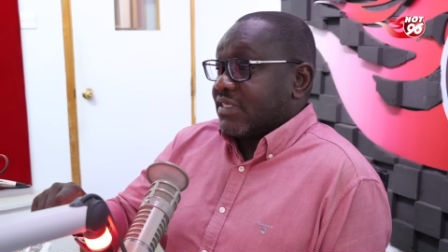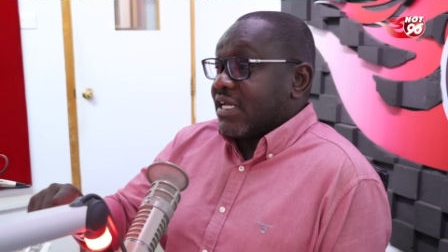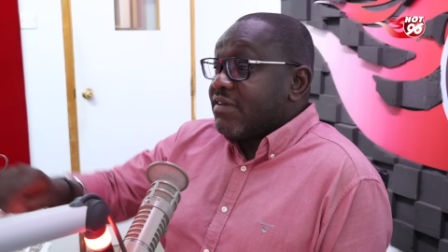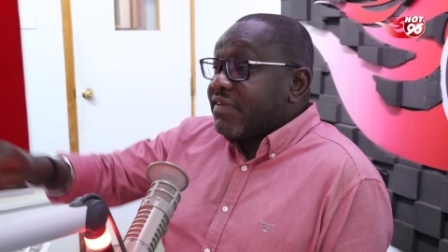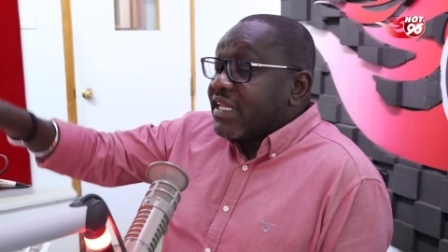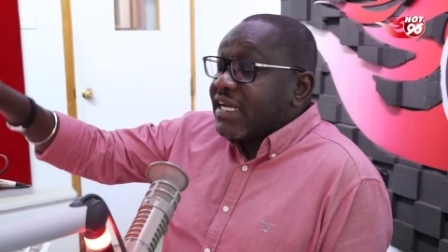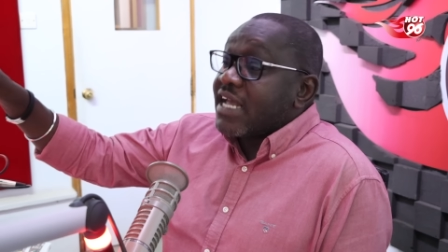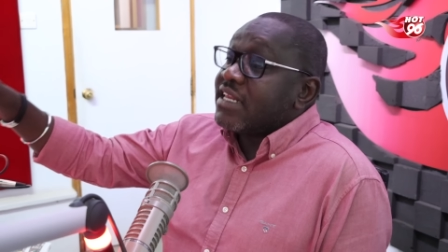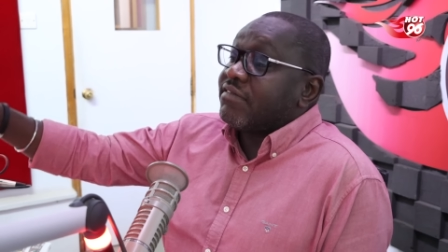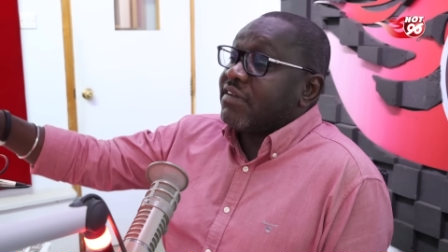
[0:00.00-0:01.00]
than even the
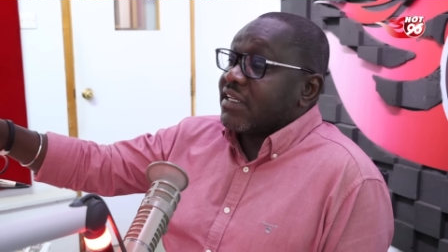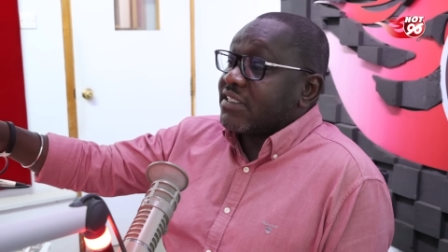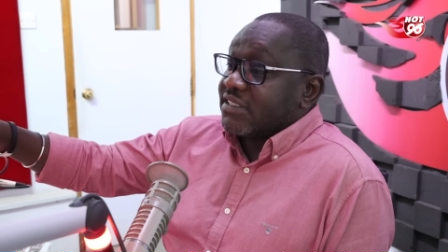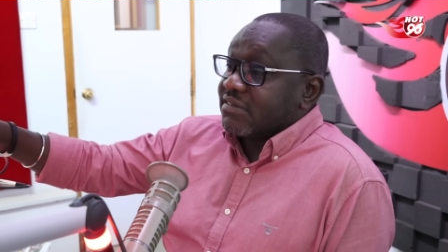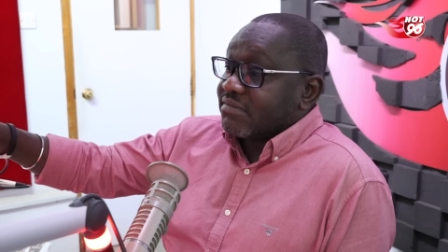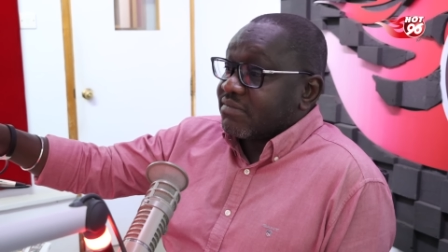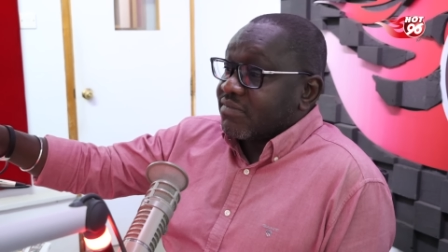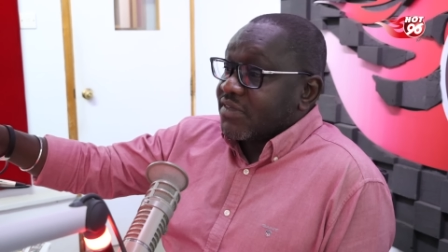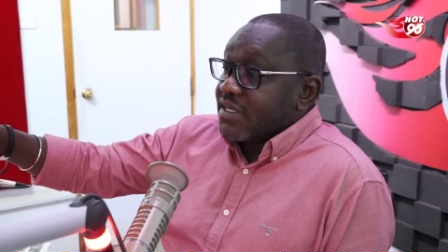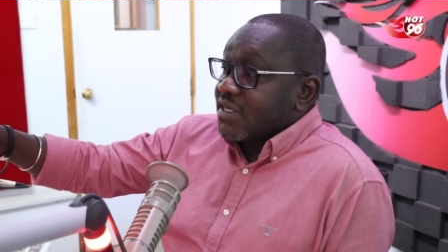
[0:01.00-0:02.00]
guy in the village. Mm-hmm.
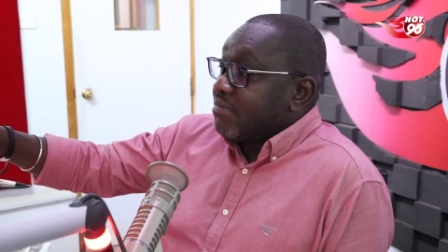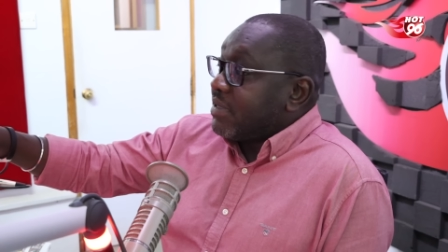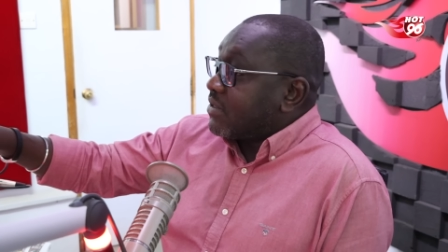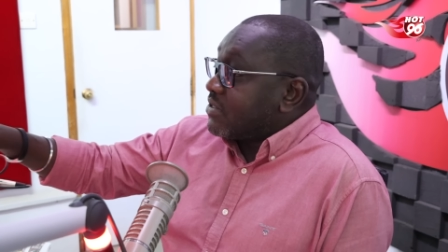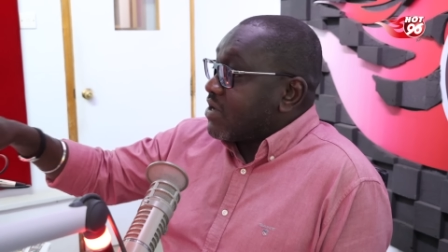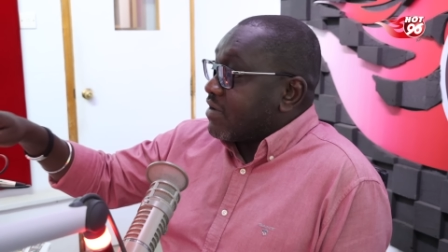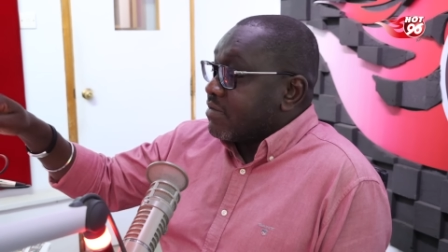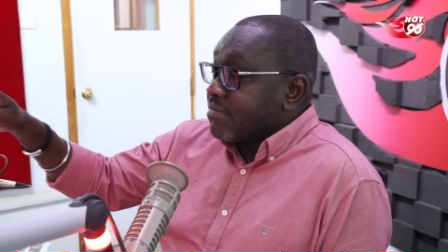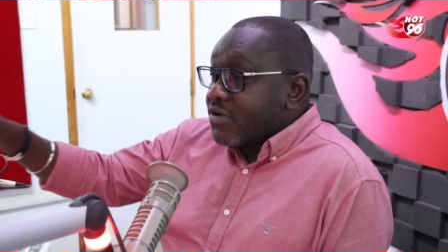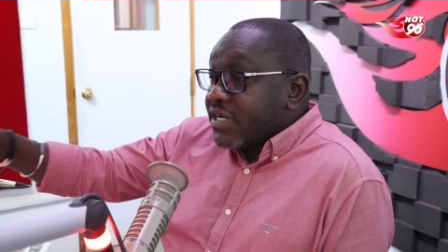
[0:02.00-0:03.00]
Because you
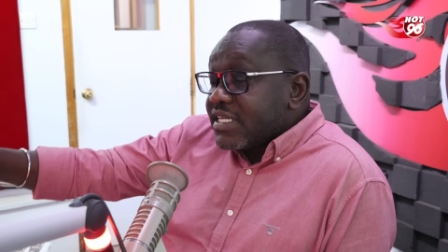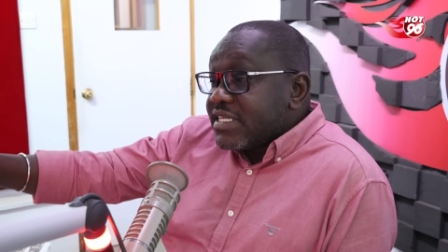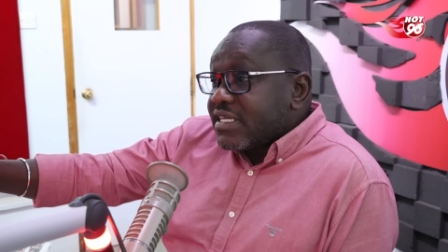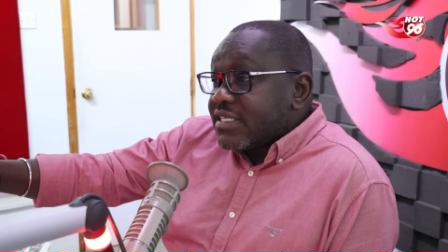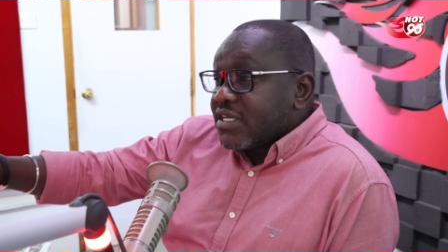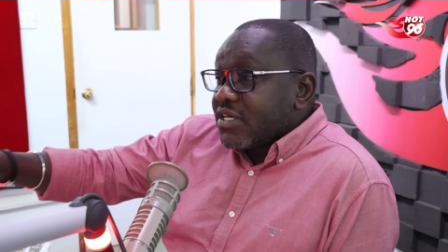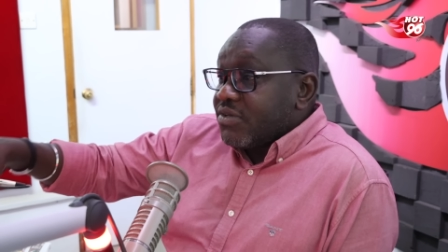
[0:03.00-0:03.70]
had mortgages,